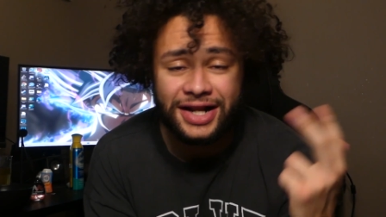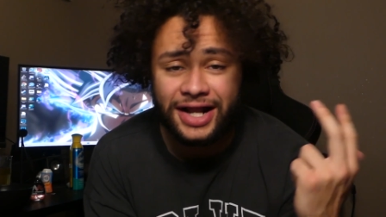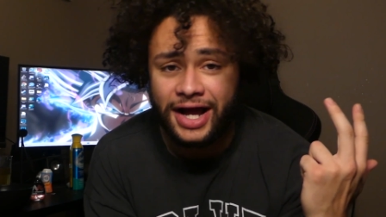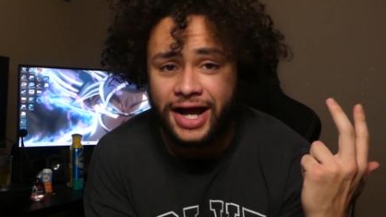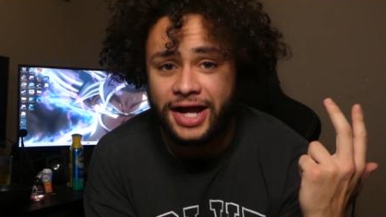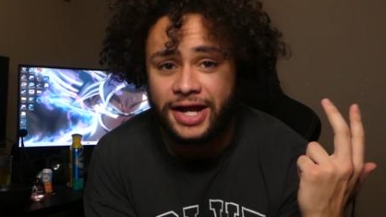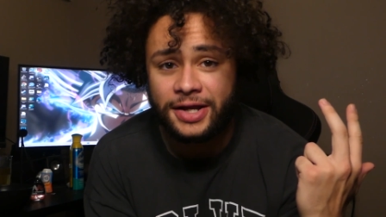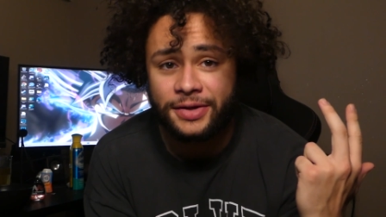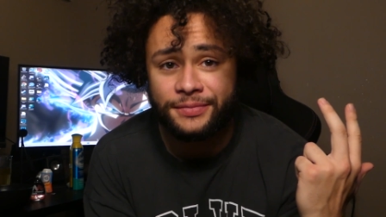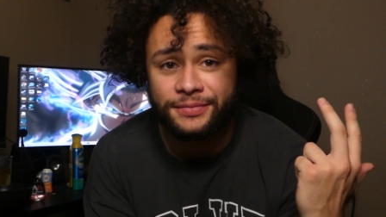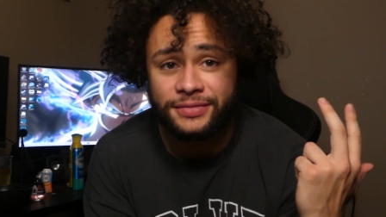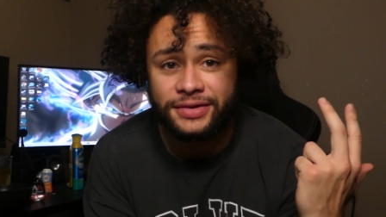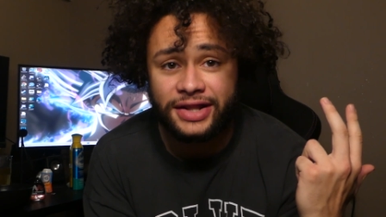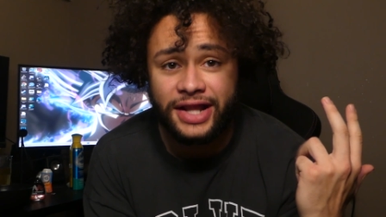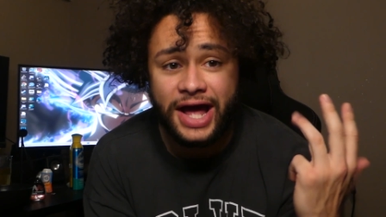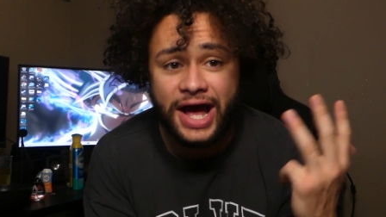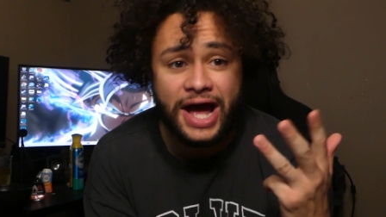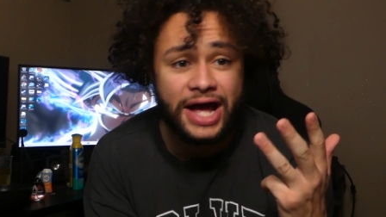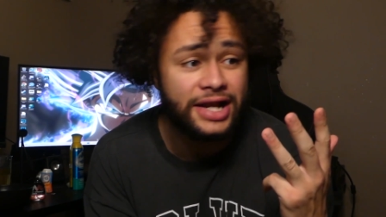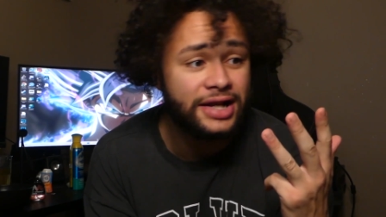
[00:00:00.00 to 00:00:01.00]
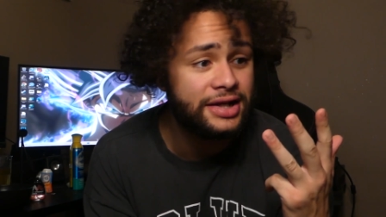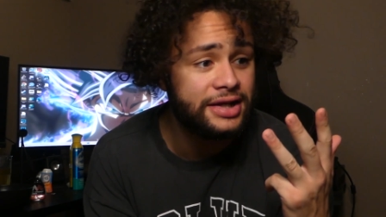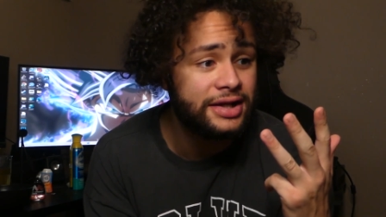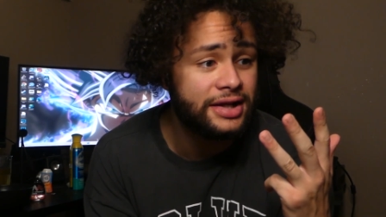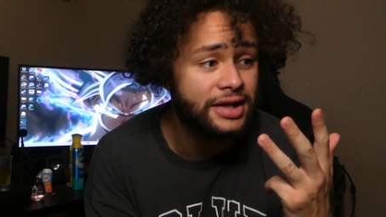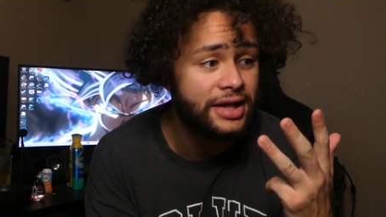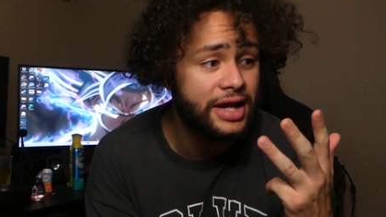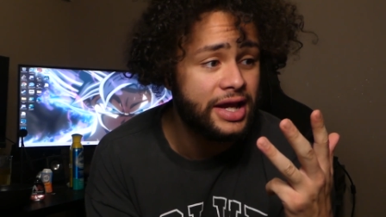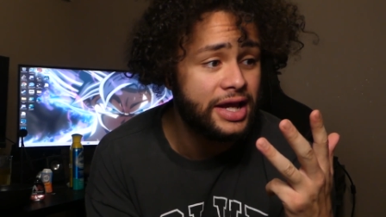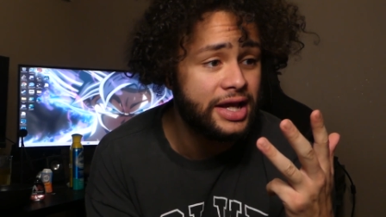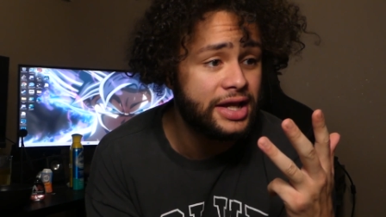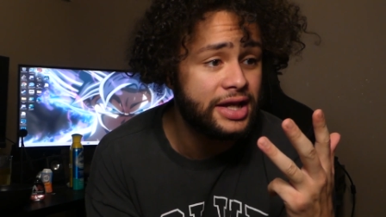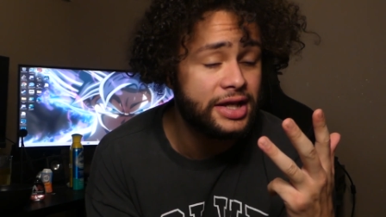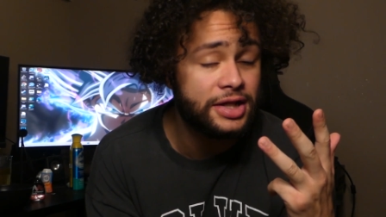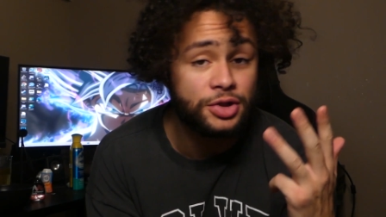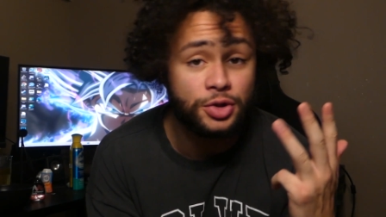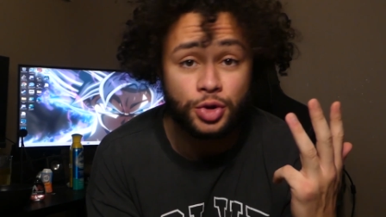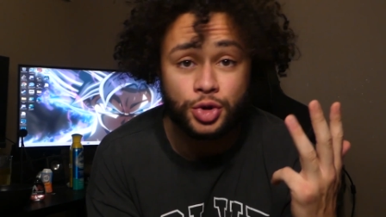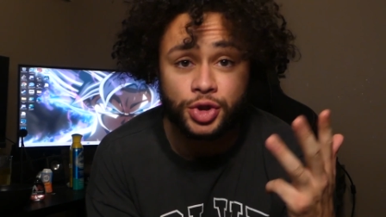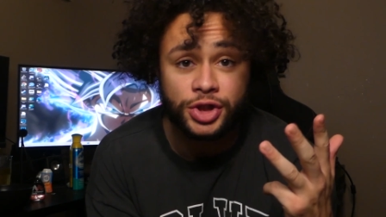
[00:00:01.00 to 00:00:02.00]
I am not
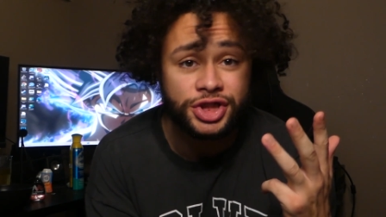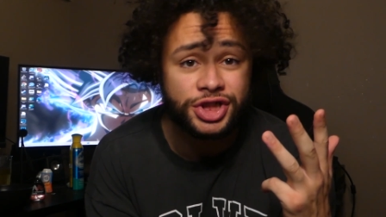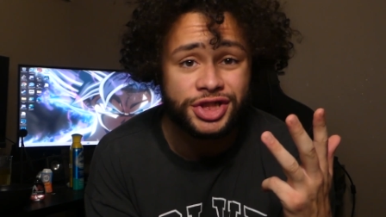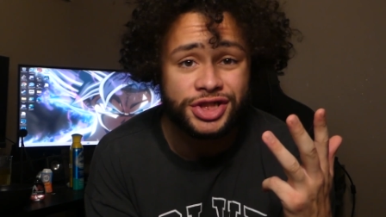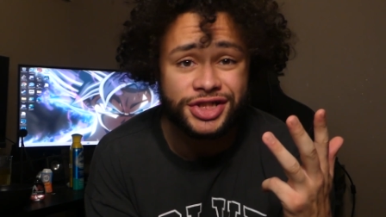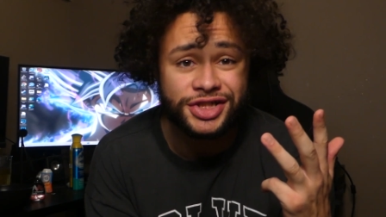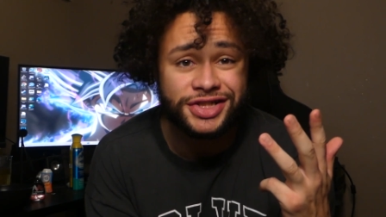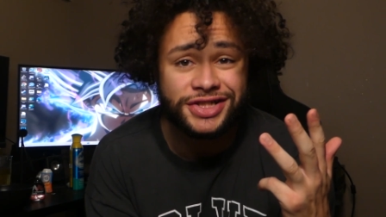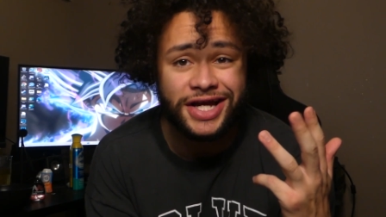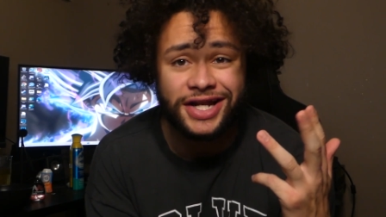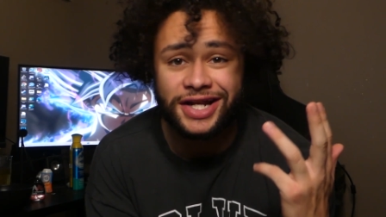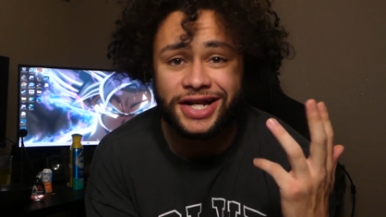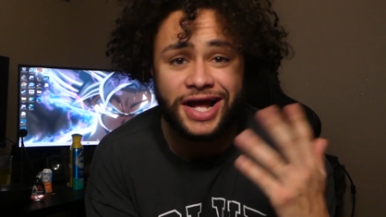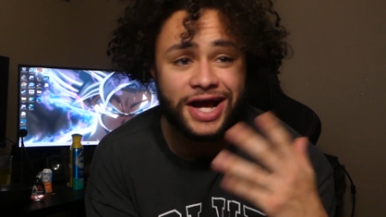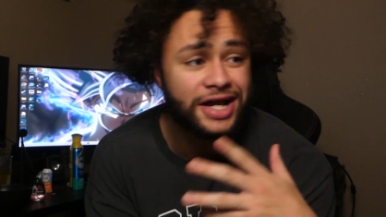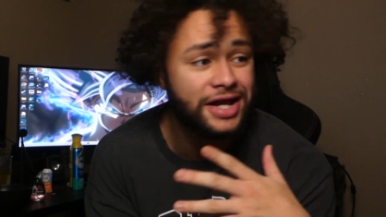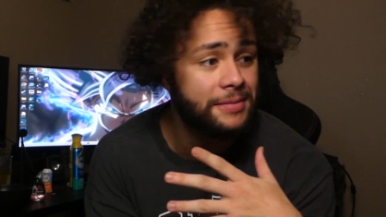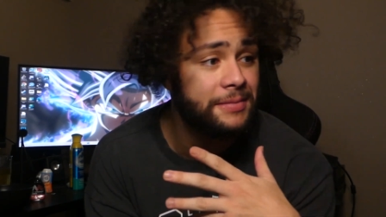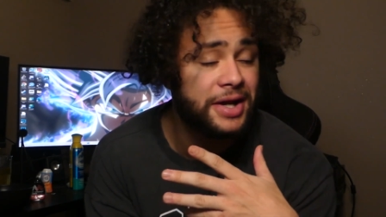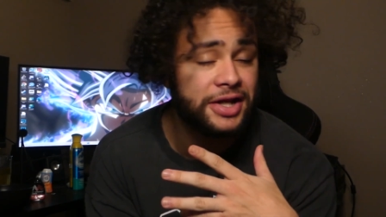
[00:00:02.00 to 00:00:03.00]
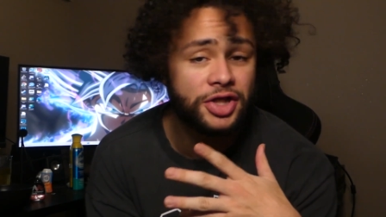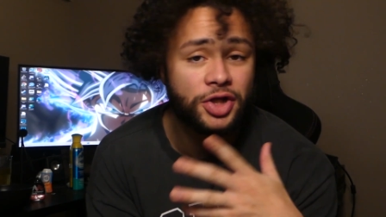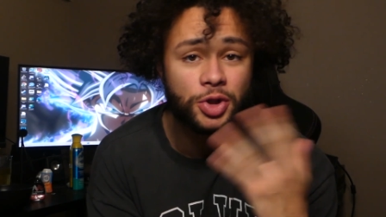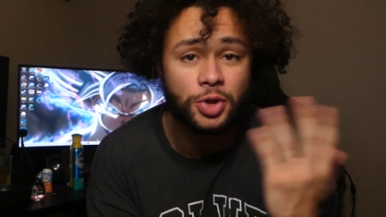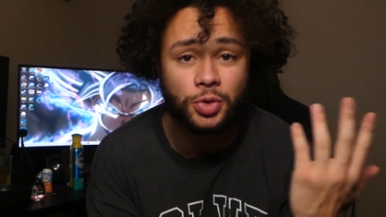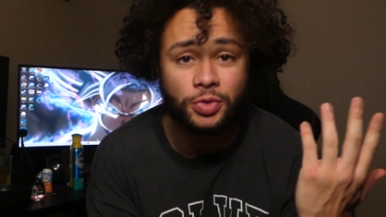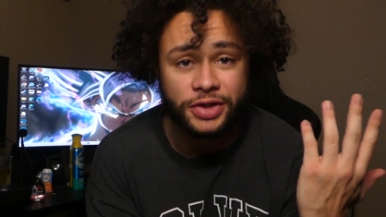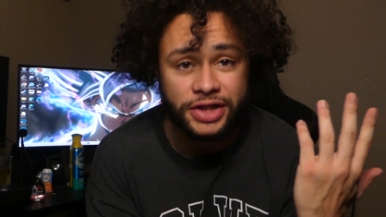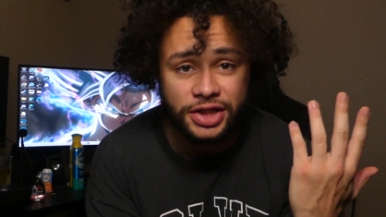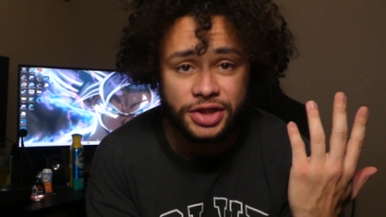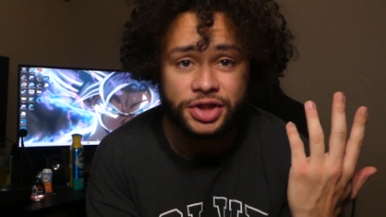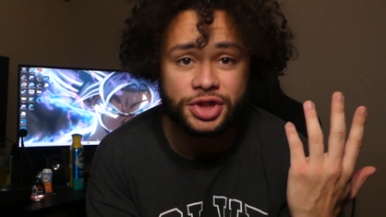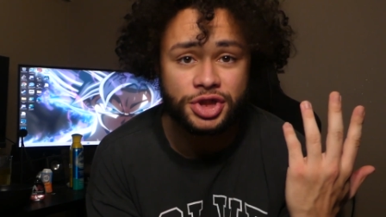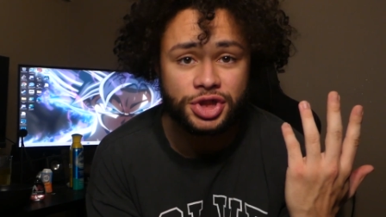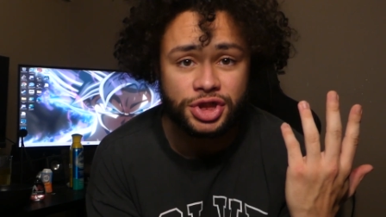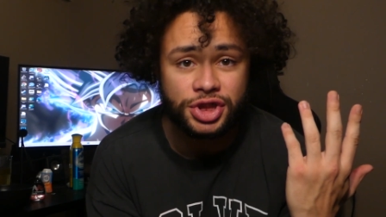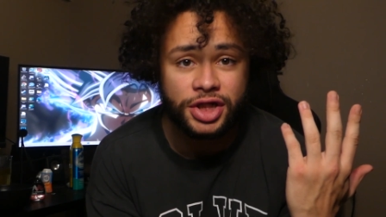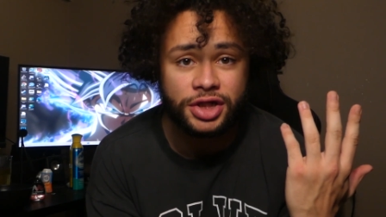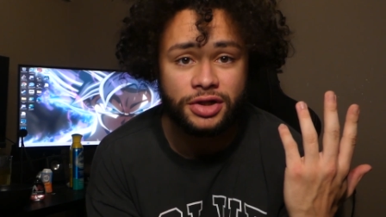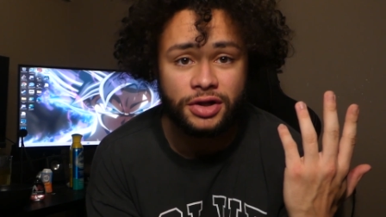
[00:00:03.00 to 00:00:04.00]
a nutritionist, I did not get my degree in this
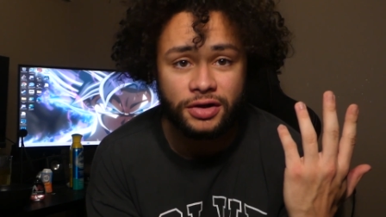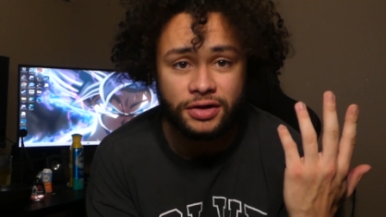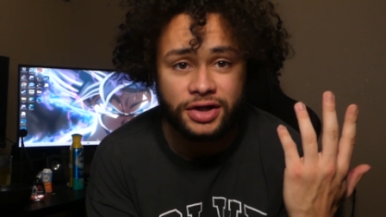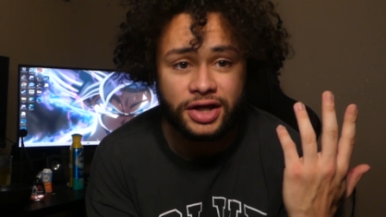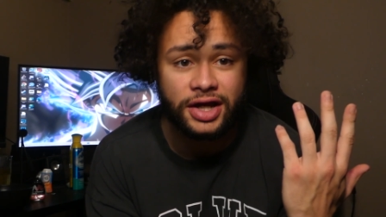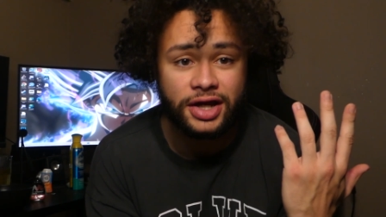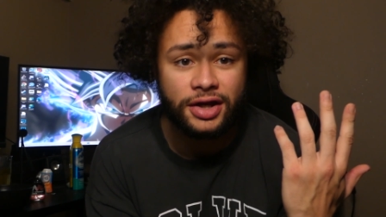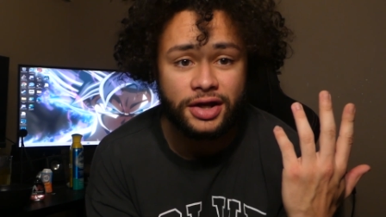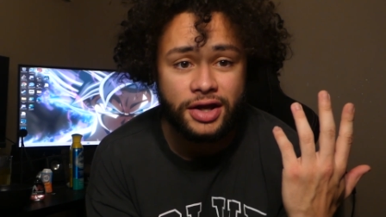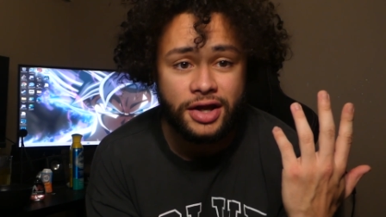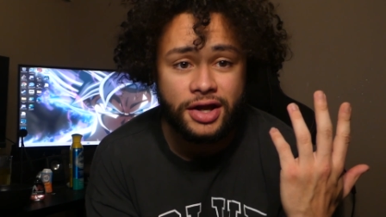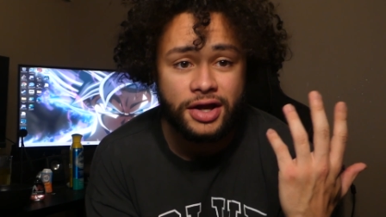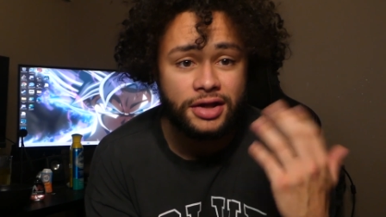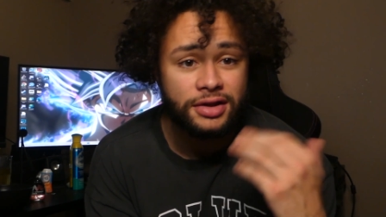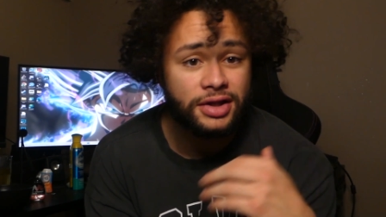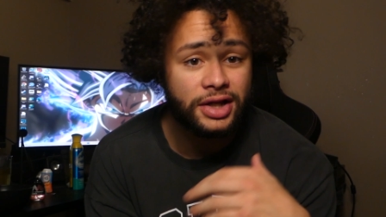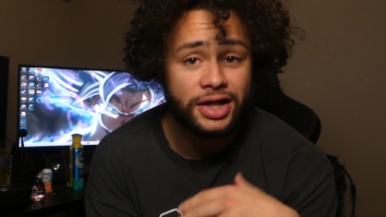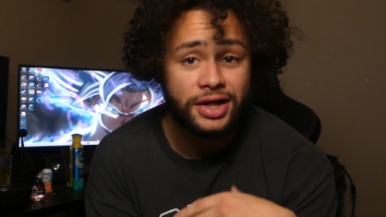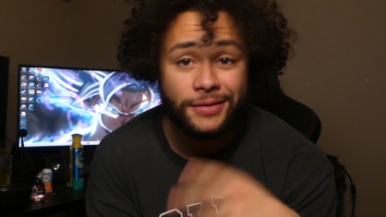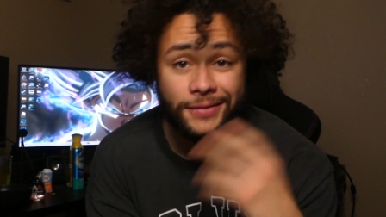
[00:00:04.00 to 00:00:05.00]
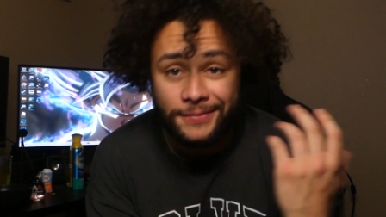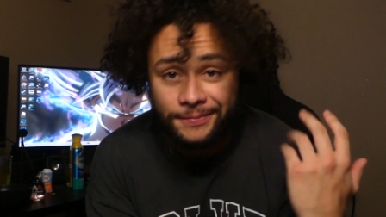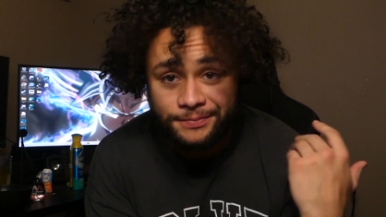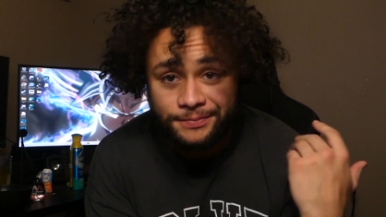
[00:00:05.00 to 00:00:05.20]
shit, okay? Like,